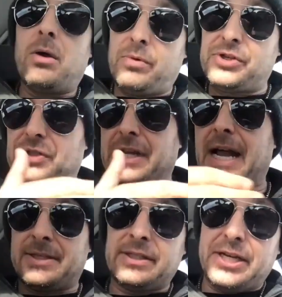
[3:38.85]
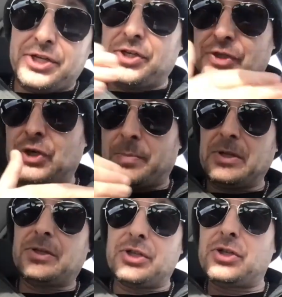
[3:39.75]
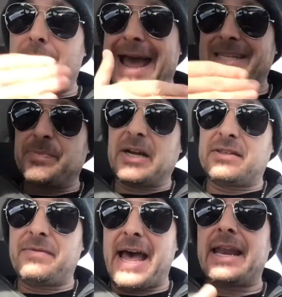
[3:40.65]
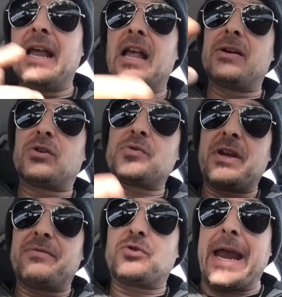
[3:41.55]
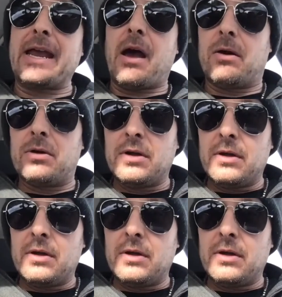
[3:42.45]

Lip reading: which is the constellation serpents, the 2 aspect of that. And, of course, we have Draco